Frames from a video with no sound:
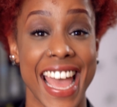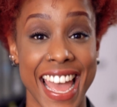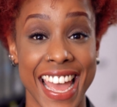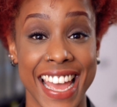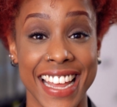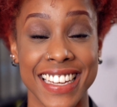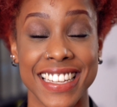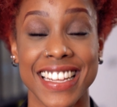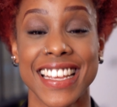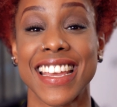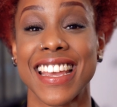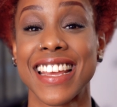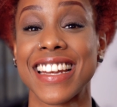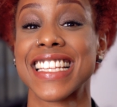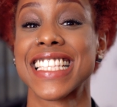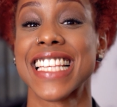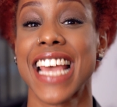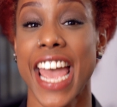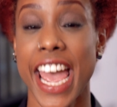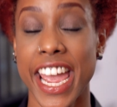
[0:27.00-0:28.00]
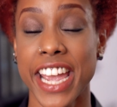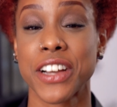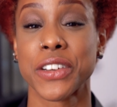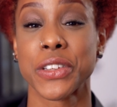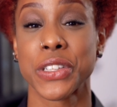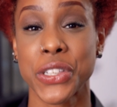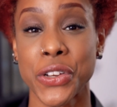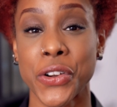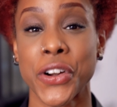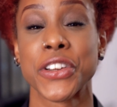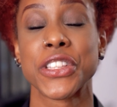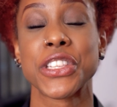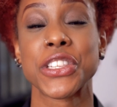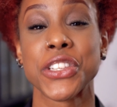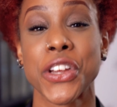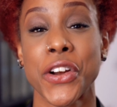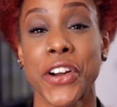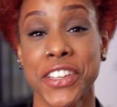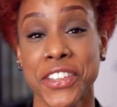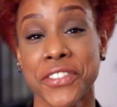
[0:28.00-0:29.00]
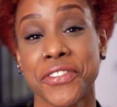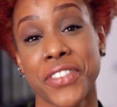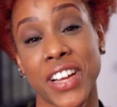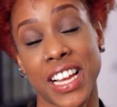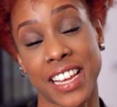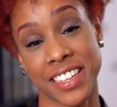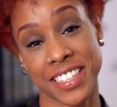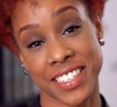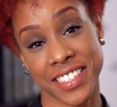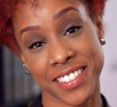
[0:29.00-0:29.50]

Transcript: and it is Ecocert Certified.